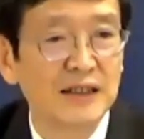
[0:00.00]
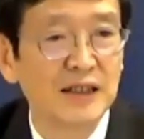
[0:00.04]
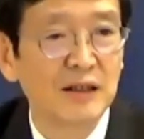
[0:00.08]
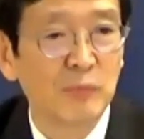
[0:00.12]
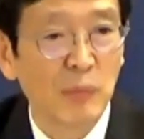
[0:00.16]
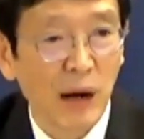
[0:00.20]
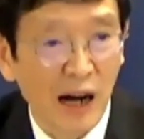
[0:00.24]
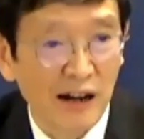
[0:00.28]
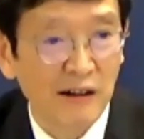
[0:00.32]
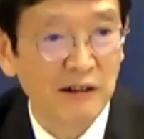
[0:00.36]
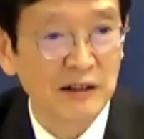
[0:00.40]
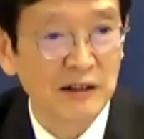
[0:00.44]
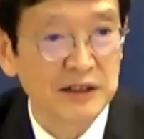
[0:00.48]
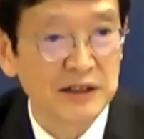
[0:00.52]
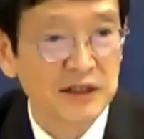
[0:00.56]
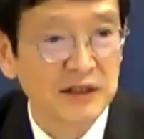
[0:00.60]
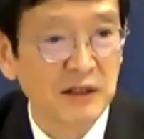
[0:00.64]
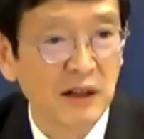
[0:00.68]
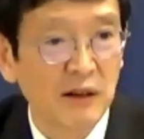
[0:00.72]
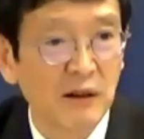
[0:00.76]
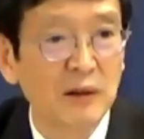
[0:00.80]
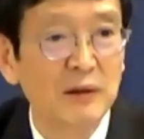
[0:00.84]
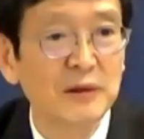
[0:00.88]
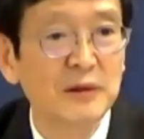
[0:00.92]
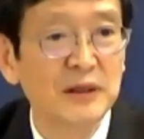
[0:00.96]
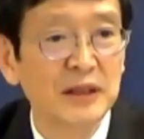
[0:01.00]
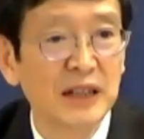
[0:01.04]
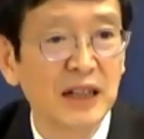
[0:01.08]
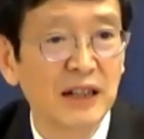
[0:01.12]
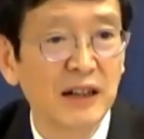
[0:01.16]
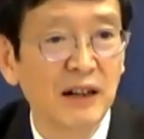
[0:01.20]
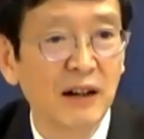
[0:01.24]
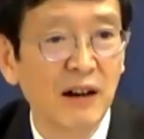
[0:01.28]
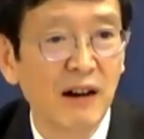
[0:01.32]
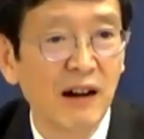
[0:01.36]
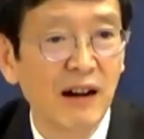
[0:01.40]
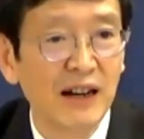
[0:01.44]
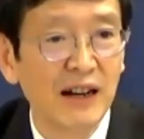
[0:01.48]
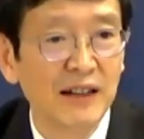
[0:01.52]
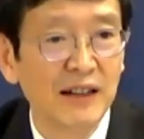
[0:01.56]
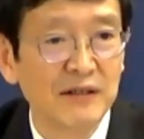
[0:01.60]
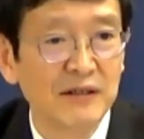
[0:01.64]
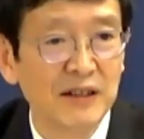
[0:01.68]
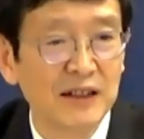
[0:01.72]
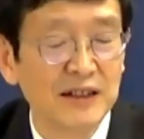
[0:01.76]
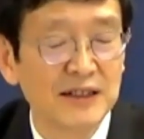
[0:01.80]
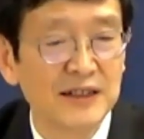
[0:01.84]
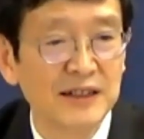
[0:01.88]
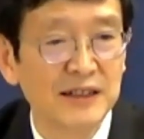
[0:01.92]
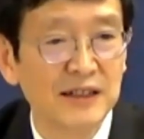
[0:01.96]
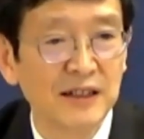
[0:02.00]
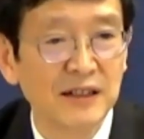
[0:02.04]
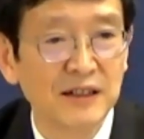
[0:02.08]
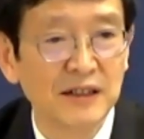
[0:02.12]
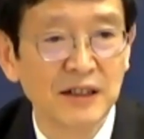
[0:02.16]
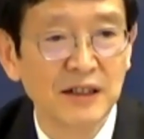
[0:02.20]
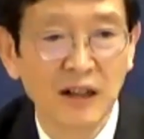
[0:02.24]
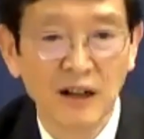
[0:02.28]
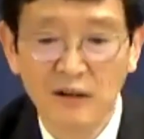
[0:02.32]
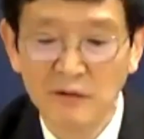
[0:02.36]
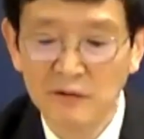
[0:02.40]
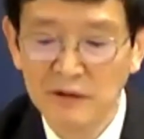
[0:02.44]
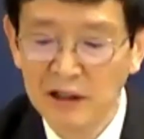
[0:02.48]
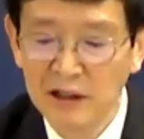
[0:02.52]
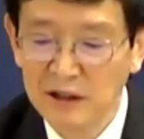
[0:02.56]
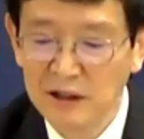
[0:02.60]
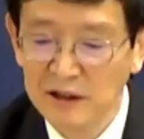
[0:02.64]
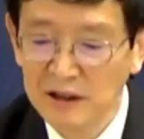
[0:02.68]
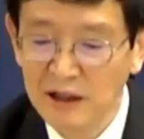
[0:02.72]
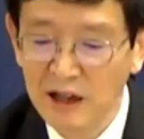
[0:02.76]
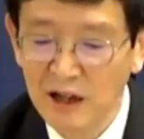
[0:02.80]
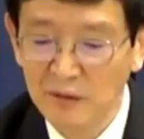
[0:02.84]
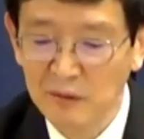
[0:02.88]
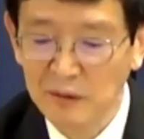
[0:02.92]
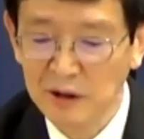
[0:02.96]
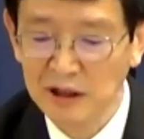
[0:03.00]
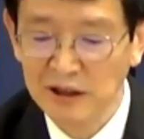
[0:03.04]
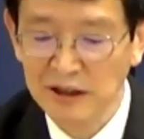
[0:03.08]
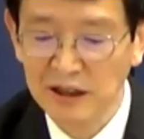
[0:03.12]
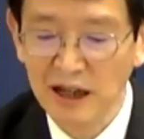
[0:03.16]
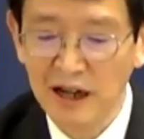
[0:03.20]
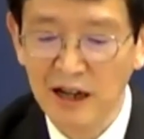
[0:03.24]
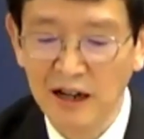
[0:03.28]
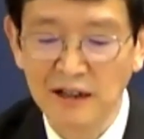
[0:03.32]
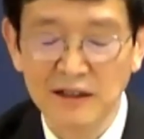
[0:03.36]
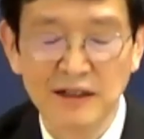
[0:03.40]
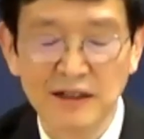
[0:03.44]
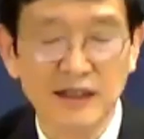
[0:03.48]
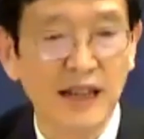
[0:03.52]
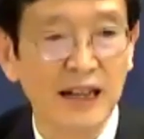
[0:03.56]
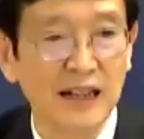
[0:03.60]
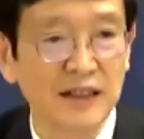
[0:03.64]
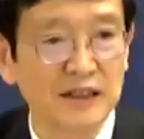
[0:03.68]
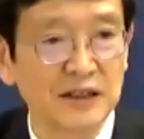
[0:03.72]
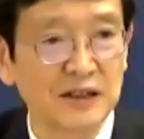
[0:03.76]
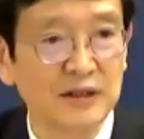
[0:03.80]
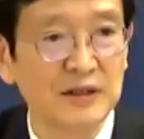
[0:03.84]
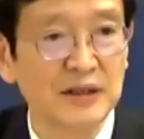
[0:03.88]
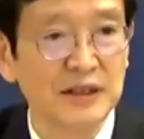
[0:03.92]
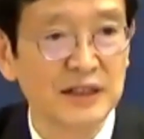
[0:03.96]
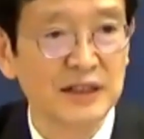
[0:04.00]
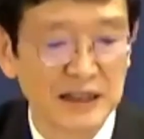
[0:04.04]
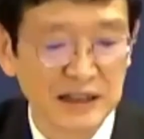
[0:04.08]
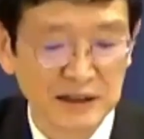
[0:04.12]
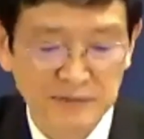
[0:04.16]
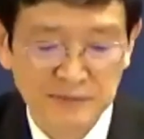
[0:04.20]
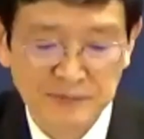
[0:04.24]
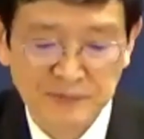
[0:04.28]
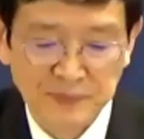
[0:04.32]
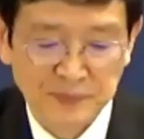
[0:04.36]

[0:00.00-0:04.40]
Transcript: milestone in the study of economic sanctions.